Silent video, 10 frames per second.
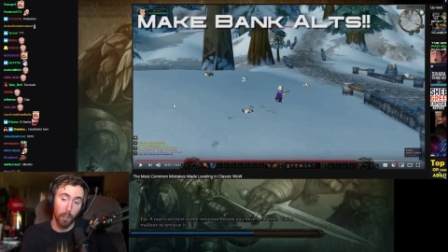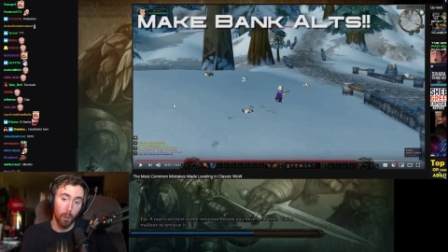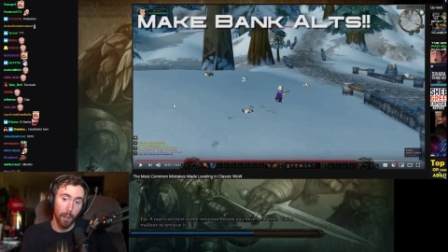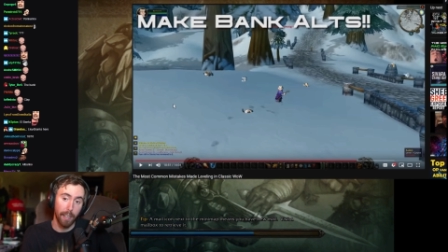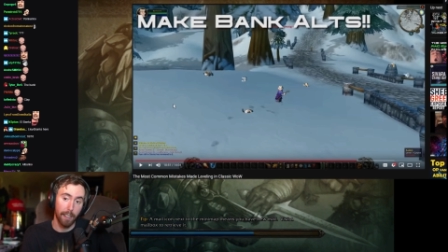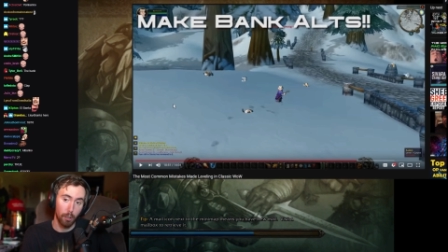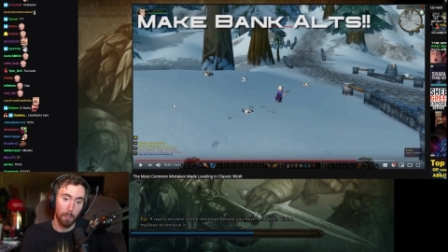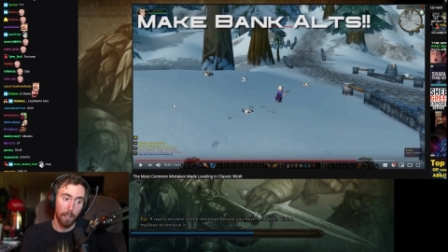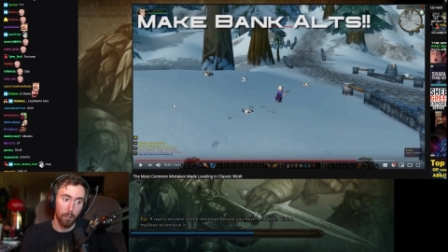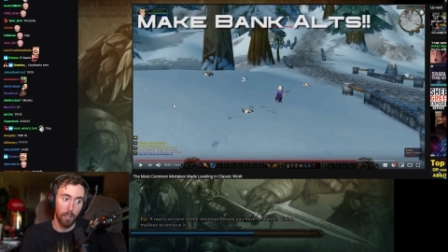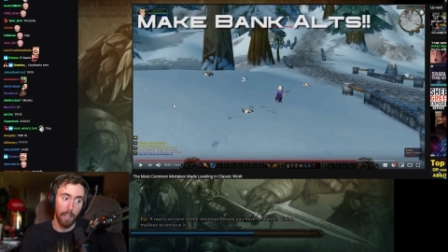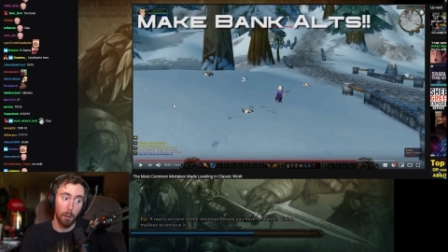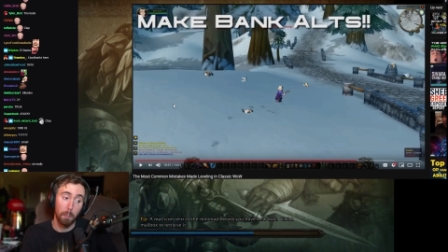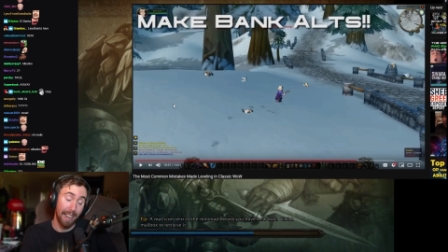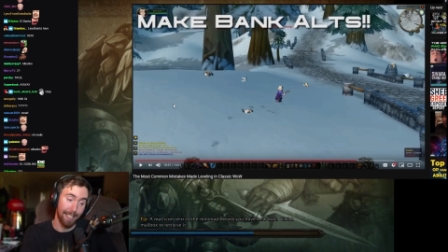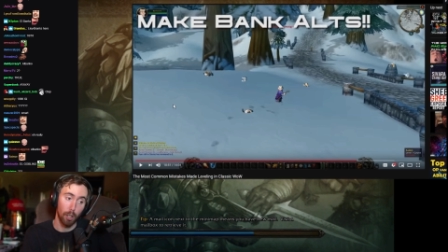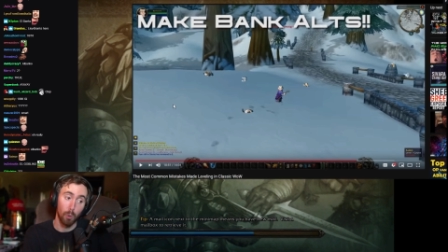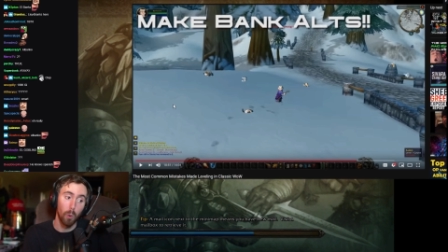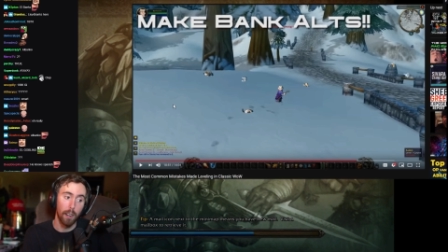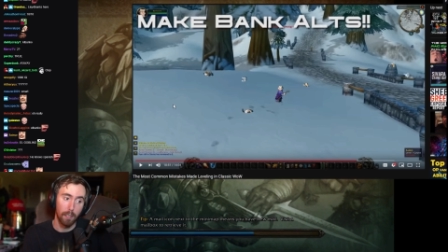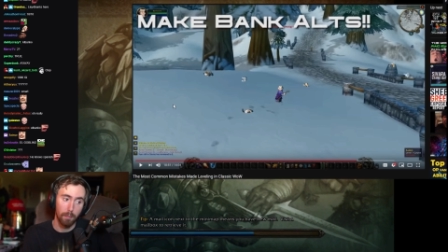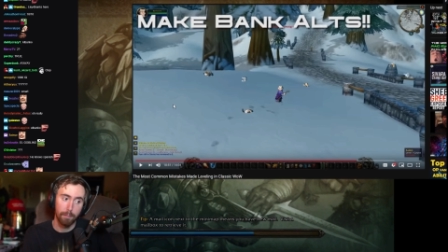I ran out of space on El Banco 1